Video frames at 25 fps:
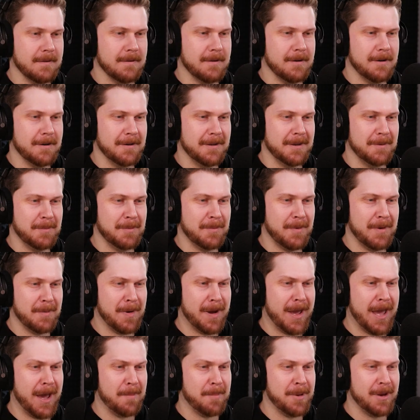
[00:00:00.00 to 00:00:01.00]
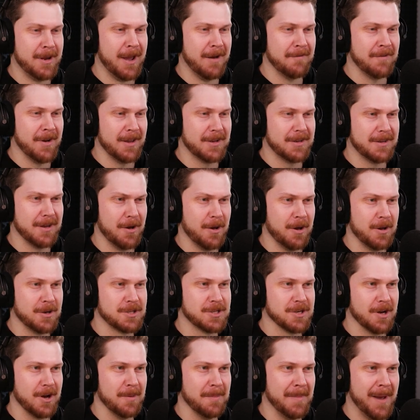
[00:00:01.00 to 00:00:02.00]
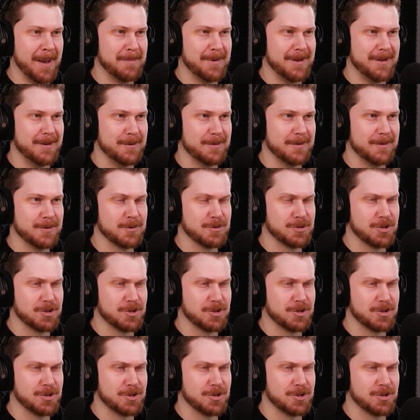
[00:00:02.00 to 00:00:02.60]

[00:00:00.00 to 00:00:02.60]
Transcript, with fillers: Oh, you, how about you have another turn, Joe? Maybe you could,